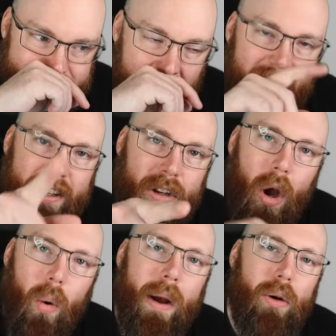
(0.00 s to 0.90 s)
you know
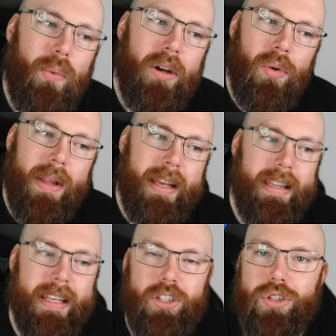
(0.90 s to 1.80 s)
what? We don't like
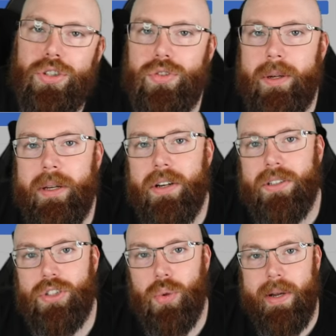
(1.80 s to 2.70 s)
that you're streaming on
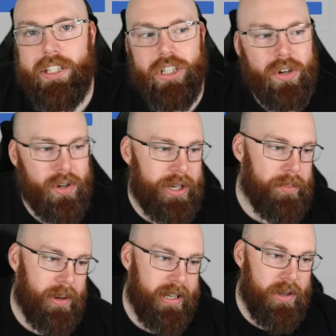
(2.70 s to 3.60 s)
Twitch and earning
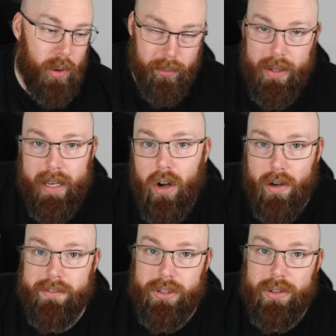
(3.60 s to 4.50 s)
money while playing Call
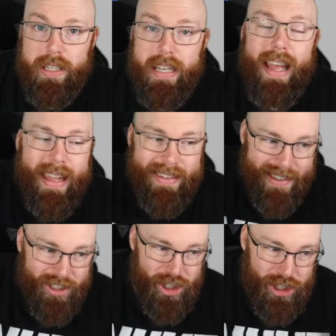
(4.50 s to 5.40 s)
of Duty, and they
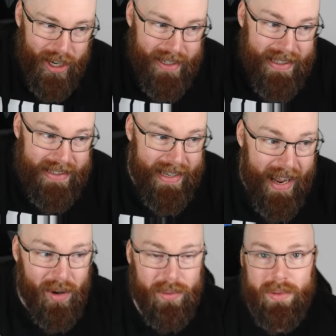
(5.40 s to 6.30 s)
can shut it
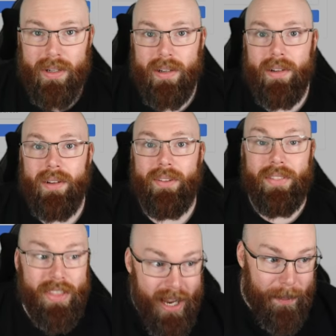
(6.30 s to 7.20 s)
down.
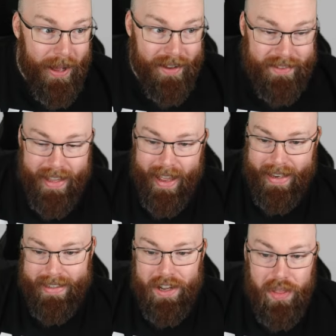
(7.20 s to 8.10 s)
Think about that.
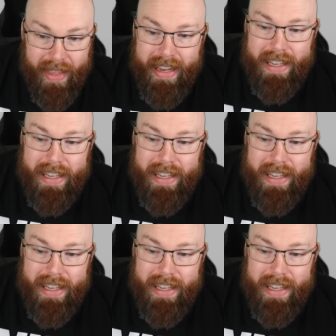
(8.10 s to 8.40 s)
They can